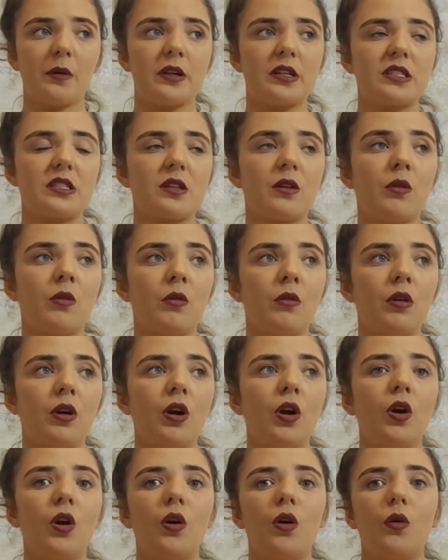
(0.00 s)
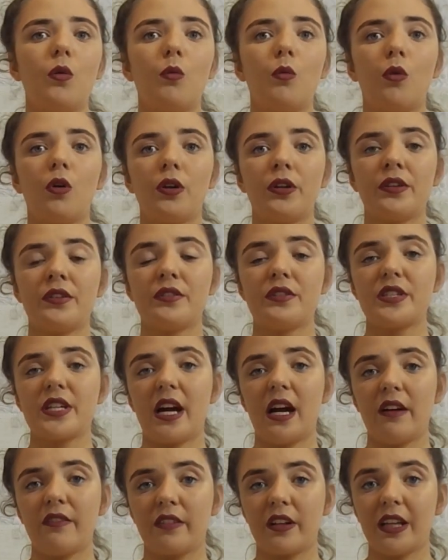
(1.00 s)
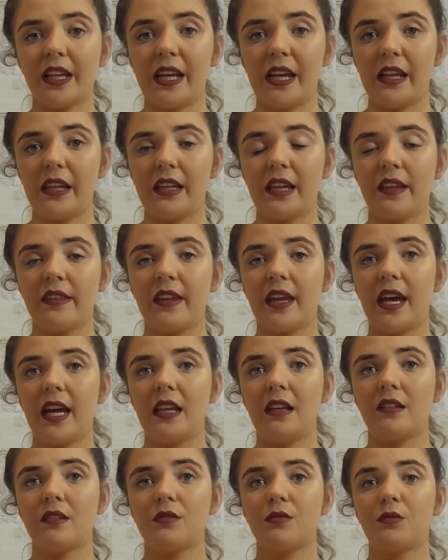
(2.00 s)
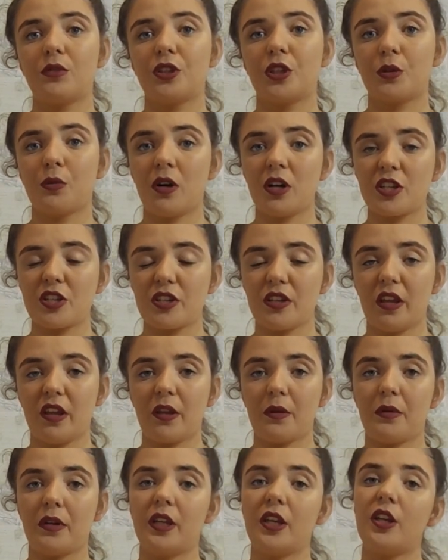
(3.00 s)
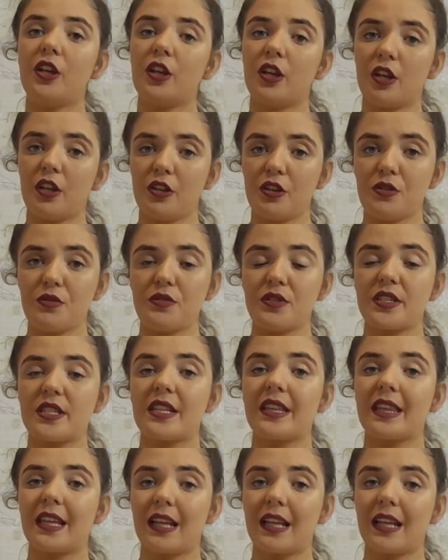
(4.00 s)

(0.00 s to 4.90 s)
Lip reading: So one to have clean, and then when you're washing the other one you can use the